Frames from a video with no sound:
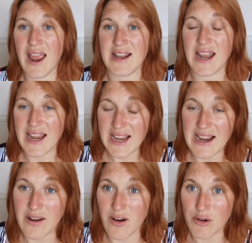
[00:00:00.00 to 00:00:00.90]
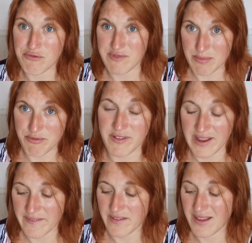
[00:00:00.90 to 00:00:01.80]
an eagle
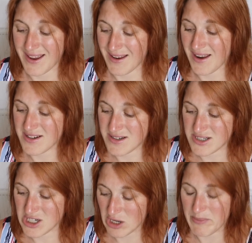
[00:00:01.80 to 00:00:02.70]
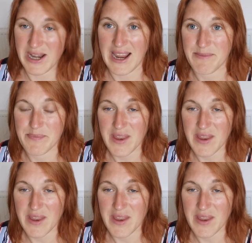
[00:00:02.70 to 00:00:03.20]
representing Germany.